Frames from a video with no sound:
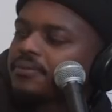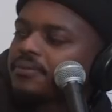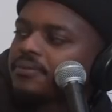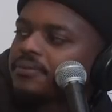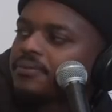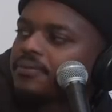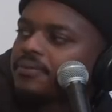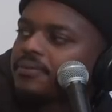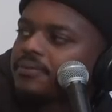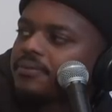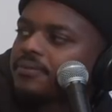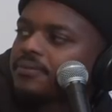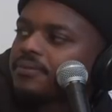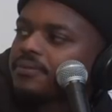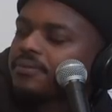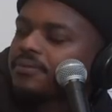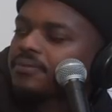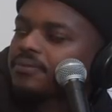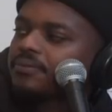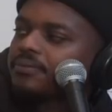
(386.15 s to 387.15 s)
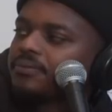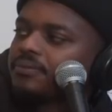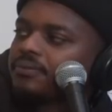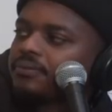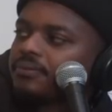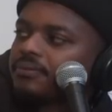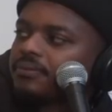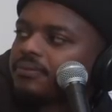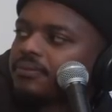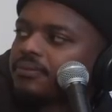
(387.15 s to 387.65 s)

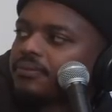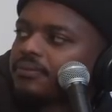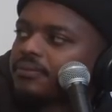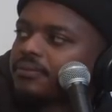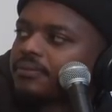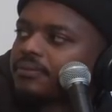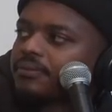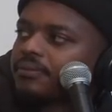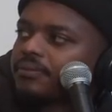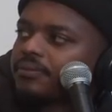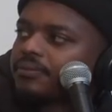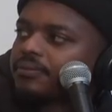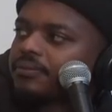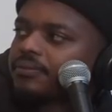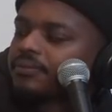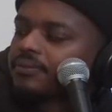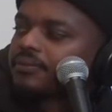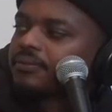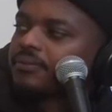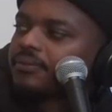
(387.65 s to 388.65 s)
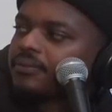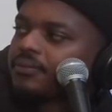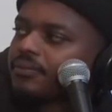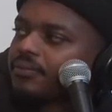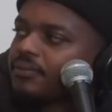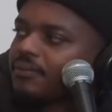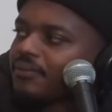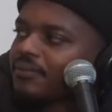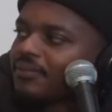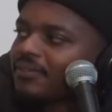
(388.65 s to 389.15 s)

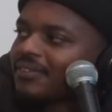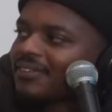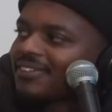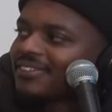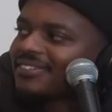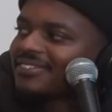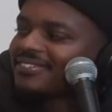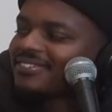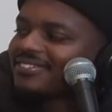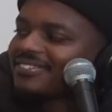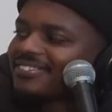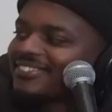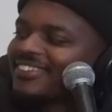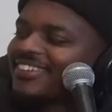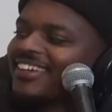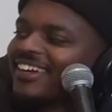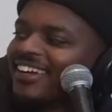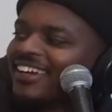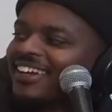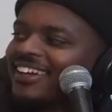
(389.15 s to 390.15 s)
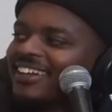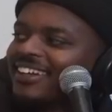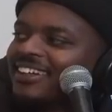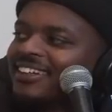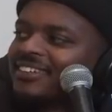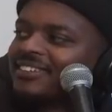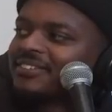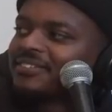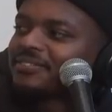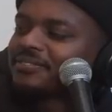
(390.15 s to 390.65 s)

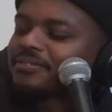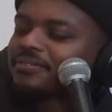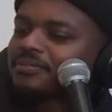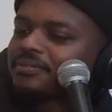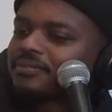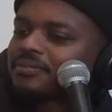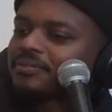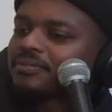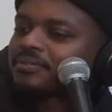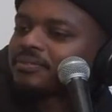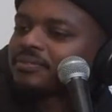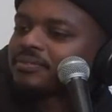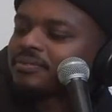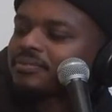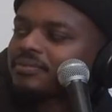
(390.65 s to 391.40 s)
This person isn't speaking.